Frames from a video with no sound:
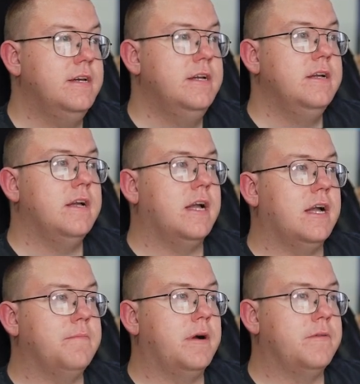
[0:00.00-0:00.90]

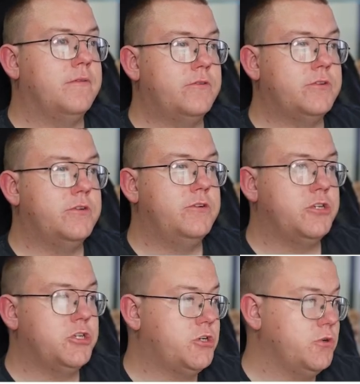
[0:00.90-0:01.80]
I'm not too
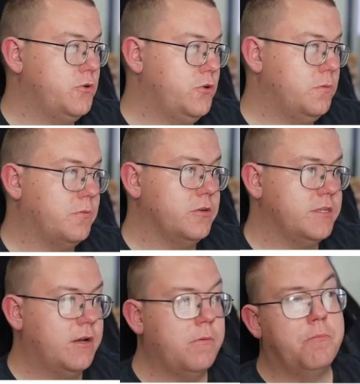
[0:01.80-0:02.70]
sure because that
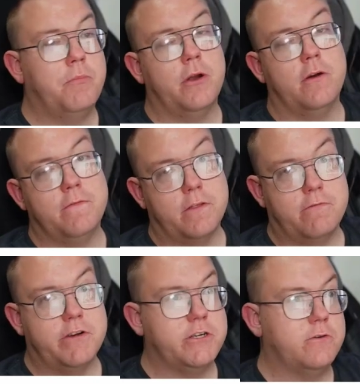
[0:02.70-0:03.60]
would put it over the
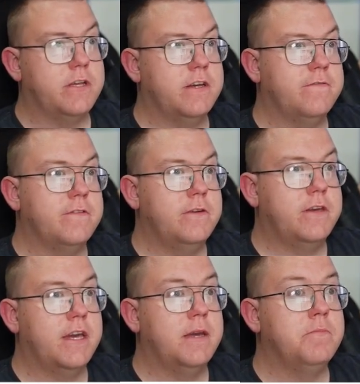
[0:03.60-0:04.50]
threshold here for the UK
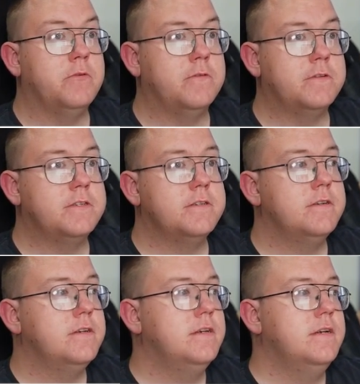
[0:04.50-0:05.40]
imports.
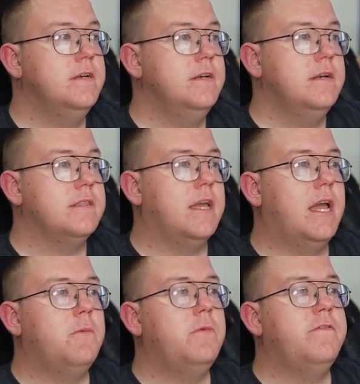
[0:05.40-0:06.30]

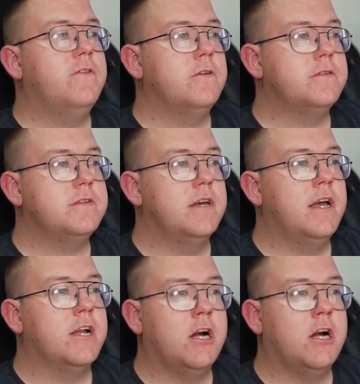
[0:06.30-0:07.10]
Then we've got Comic